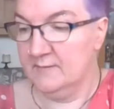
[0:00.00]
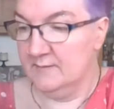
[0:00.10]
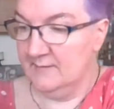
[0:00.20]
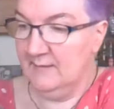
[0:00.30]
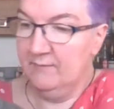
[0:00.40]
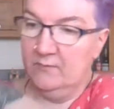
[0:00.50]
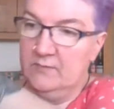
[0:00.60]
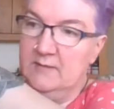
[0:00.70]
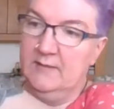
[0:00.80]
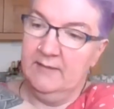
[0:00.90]
the sleeves
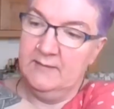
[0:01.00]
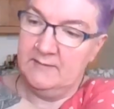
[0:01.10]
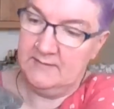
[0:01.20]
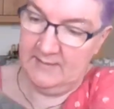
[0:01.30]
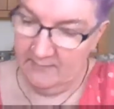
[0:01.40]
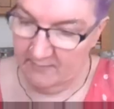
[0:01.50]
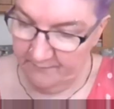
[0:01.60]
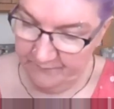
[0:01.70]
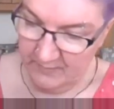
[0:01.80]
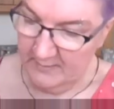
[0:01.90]
obviously are linked together,
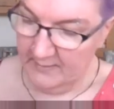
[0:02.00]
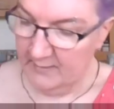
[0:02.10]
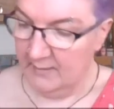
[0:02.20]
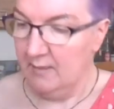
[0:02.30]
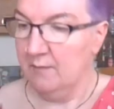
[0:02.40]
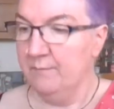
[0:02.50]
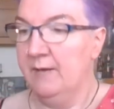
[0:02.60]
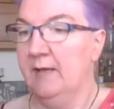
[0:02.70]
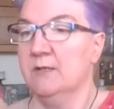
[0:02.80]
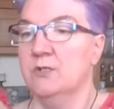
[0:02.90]

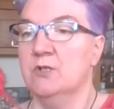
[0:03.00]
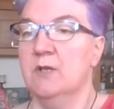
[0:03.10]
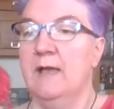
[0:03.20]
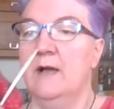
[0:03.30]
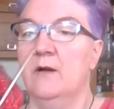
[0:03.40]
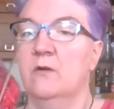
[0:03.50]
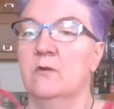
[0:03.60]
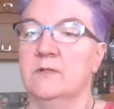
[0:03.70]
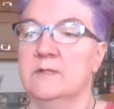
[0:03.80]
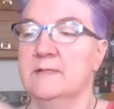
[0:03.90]
but I can show you how
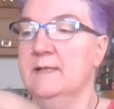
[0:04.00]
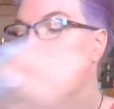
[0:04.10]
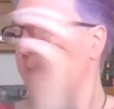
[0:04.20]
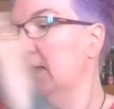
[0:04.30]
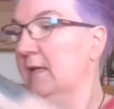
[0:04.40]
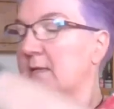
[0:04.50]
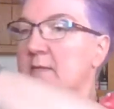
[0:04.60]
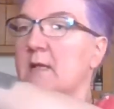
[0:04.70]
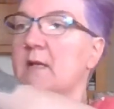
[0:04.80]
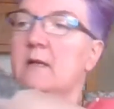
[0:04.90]
long the sleeve
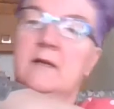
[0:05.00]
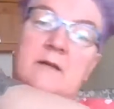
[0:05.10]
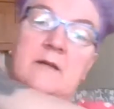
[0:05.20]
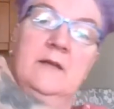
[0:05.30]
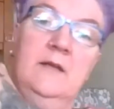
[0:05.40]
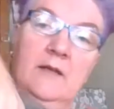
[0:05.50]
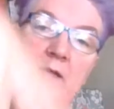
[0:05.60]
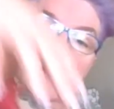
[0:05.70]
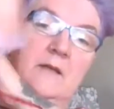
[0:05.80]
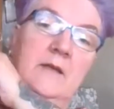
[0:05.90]
is. I've